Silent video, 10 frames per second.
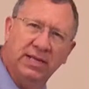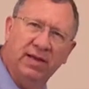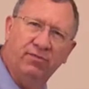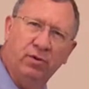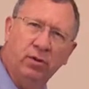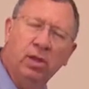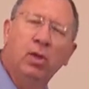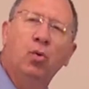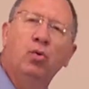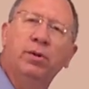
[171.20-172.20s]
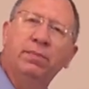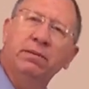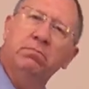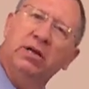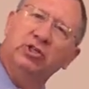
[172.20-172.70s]
level would have
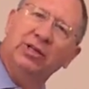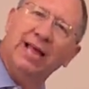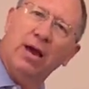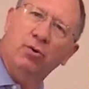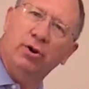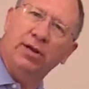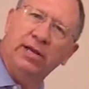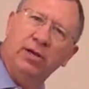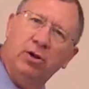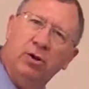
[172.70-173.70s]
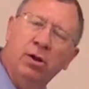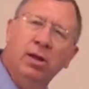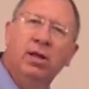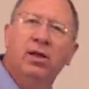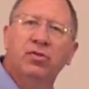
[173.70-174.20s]
been much louder here
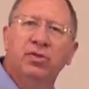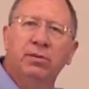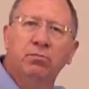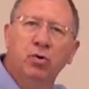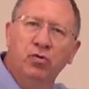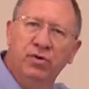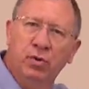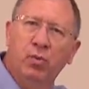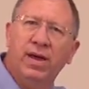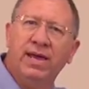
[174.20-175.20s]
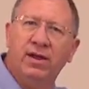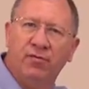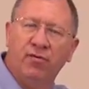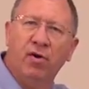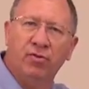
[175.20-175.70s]
than moving away at a
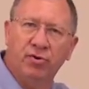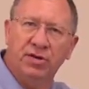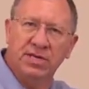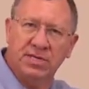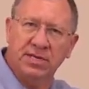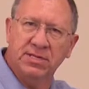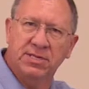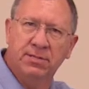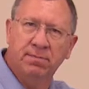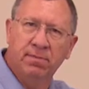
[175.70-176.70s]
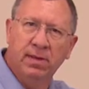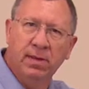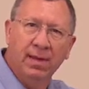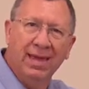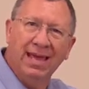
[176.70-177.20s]
farther distance.
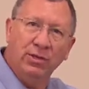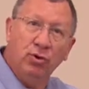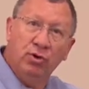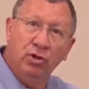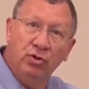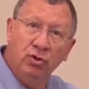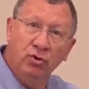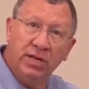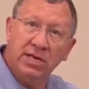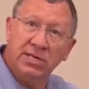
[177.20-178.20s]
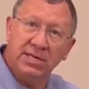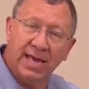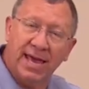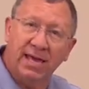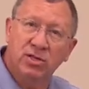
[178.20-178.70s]
And you can do this as
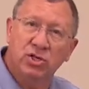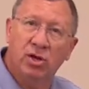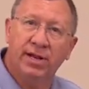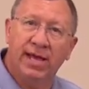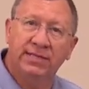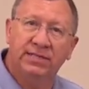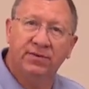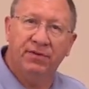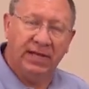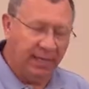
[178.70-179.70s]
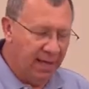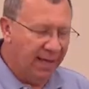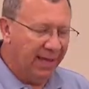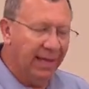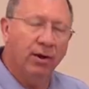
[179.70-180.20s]
a hands-on activity
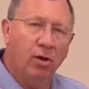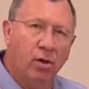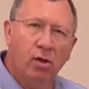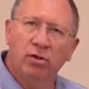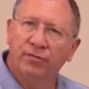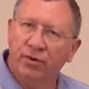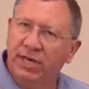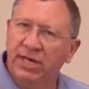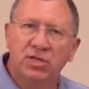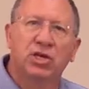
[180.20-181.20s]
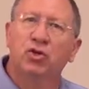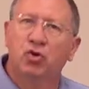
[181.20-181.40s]
and all of your kids can